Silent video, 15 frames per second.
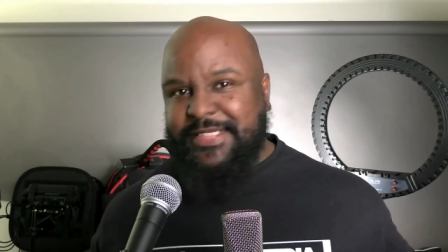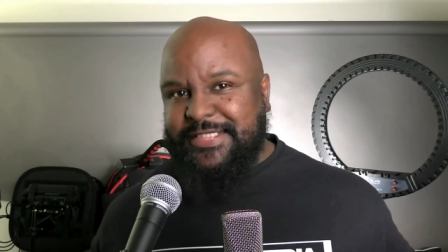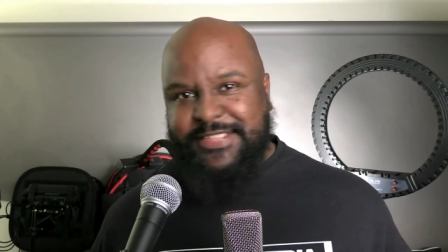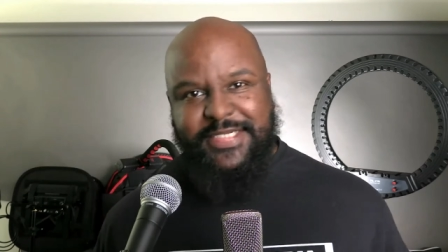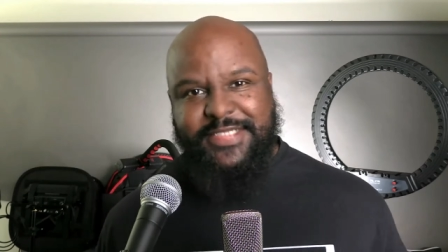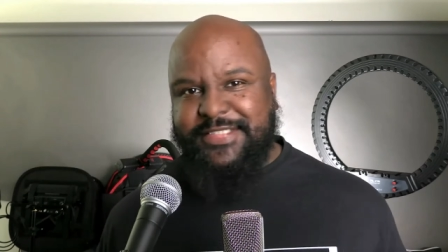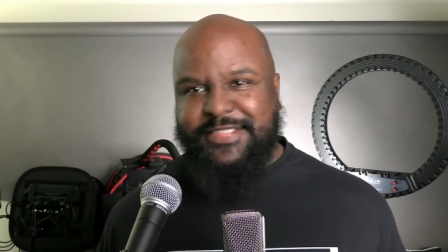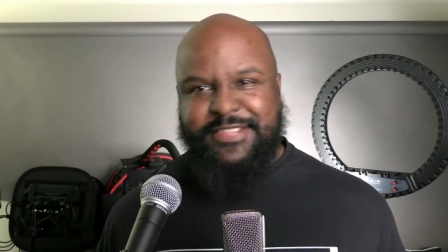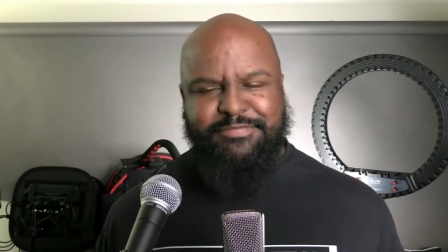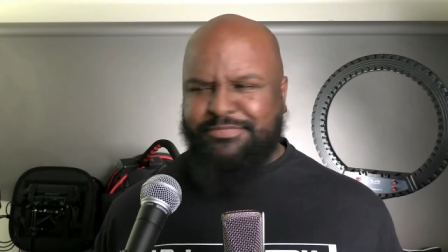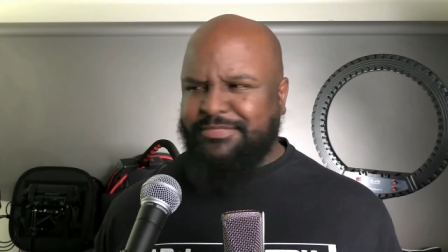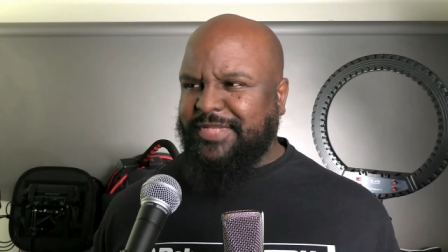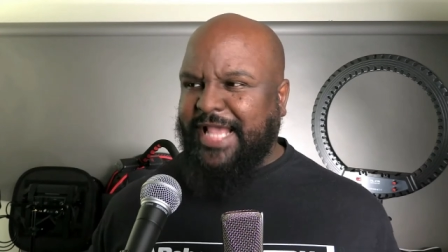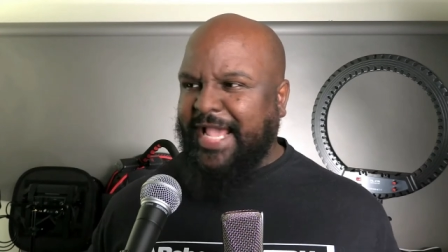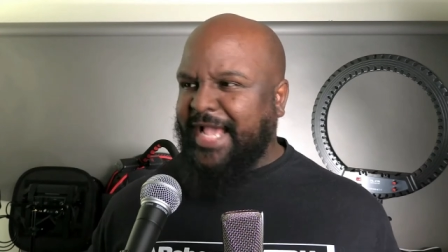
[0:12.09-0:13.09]
just
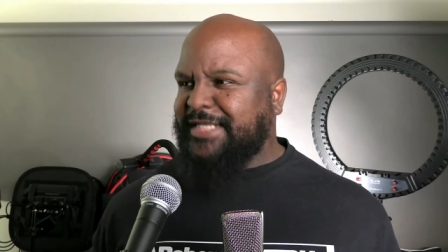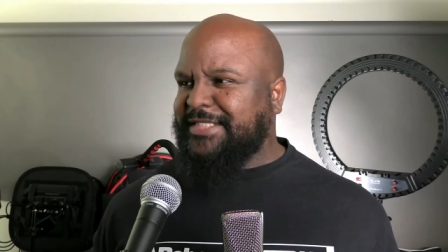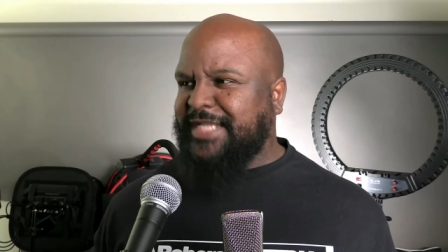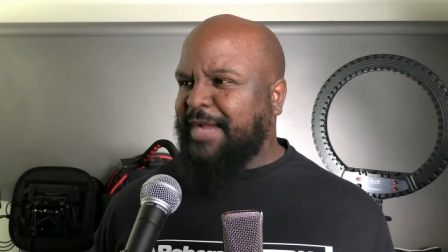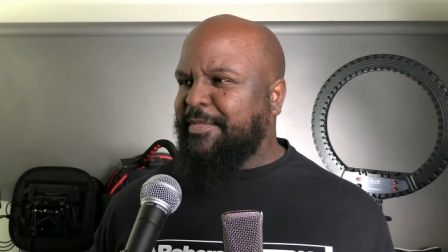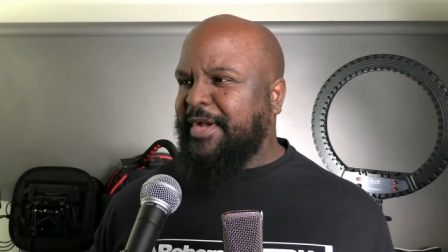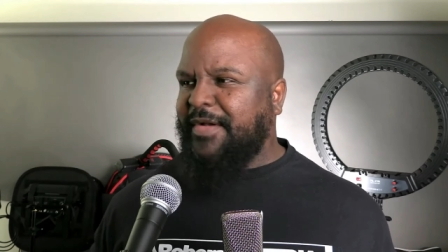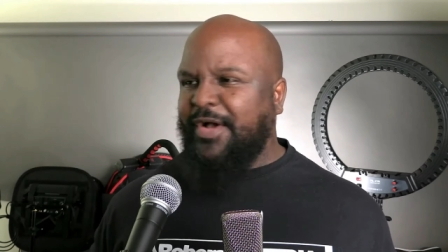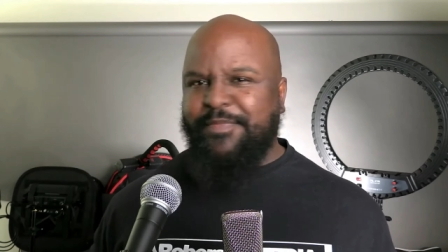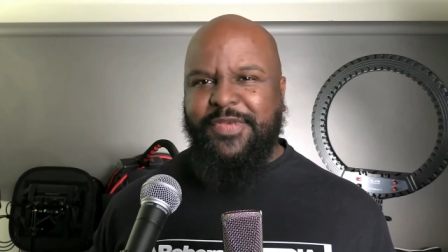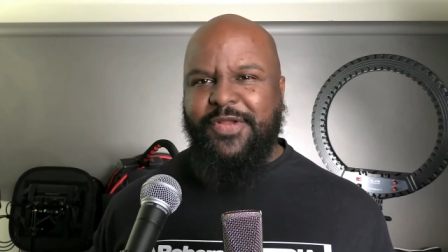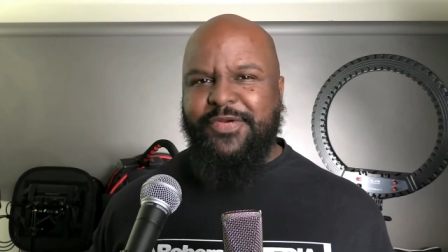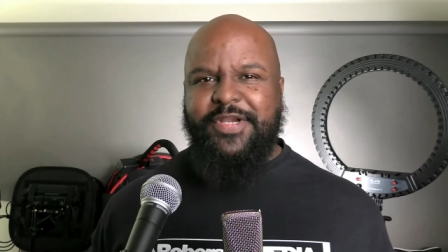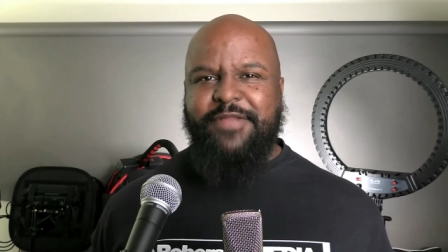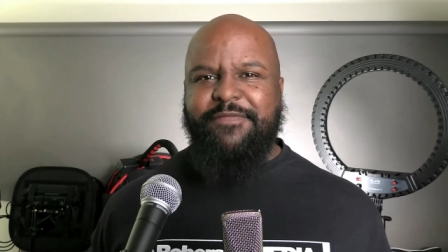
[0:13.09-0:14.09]
last time I
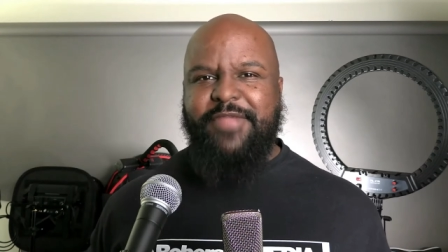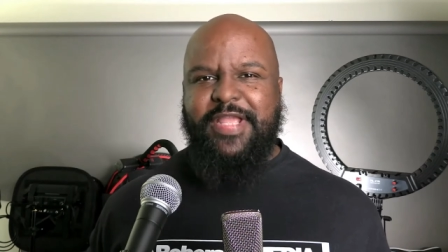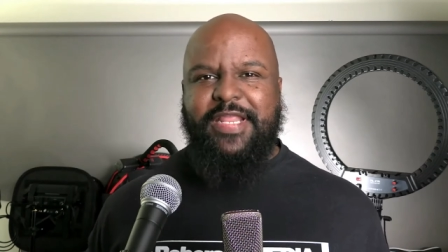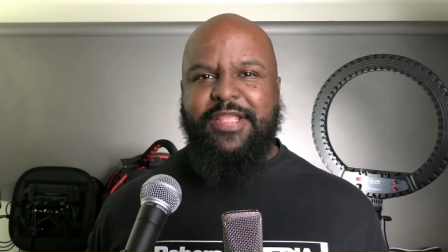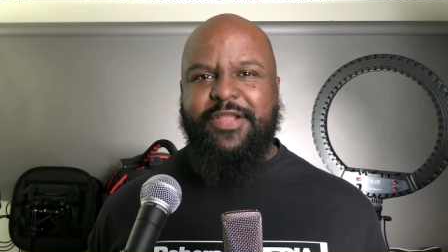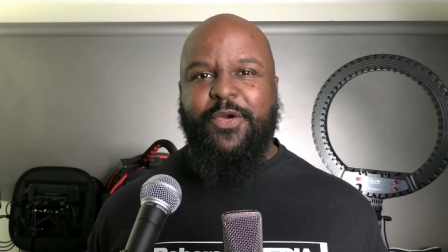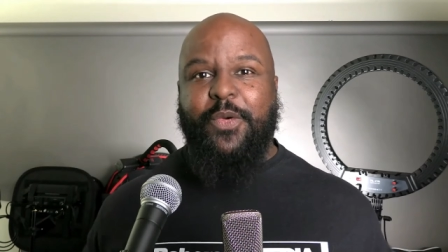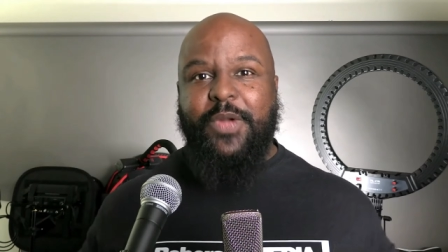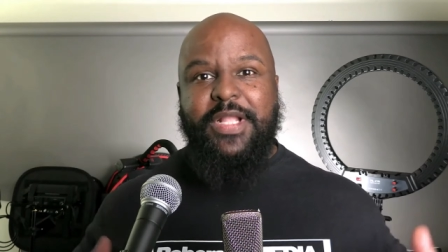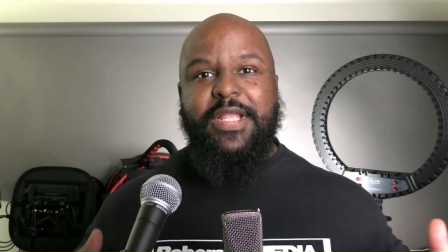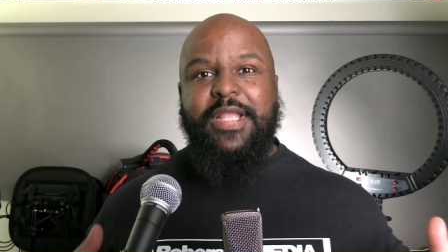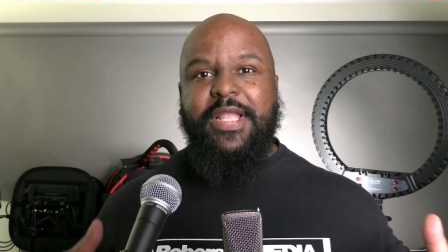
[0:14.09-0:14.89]
uploaded a video.